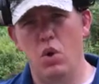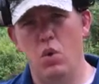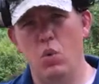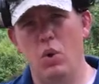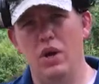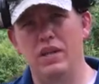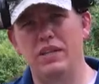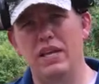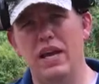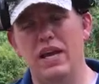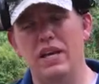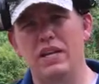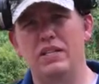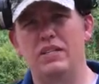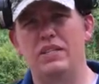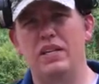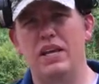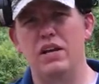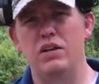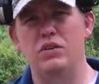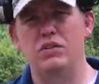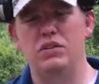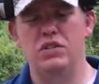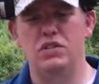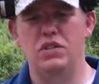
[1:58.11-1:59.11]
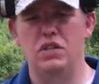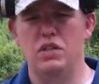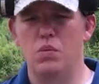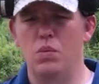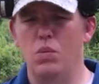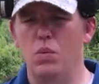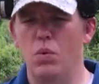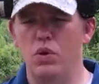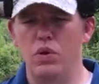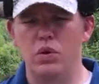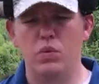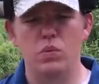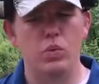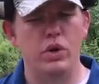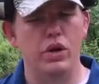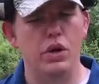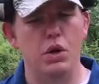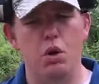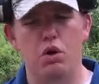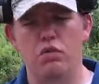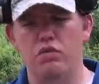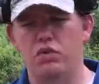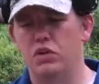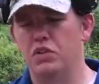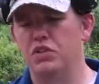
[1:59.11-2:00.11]
what that entails is in the morning we
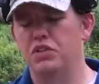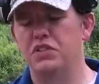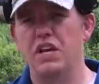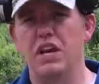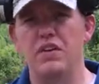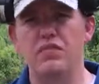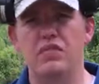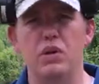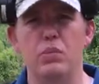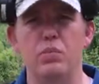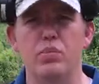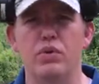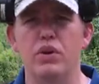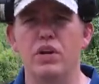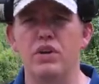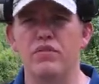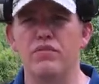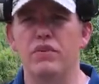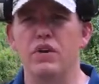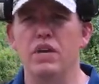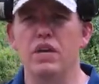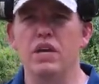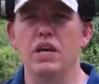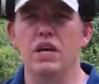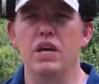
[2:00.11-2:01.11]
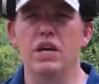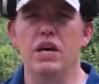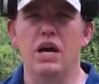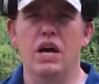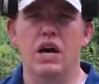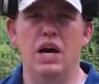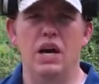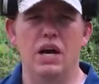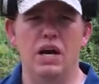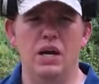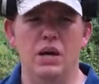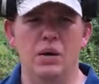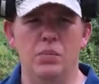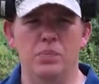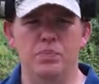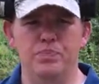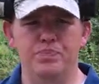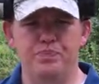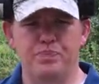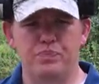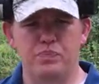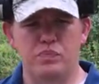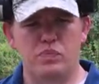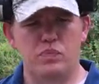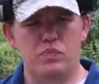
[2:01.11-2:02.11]
go over our safety brief. Um,
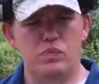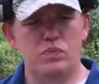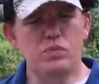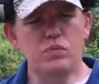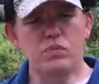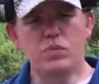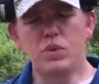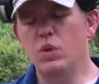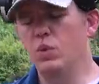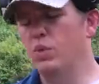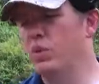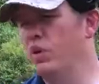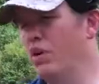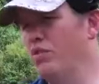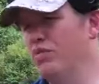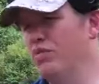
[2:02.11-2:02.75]
we go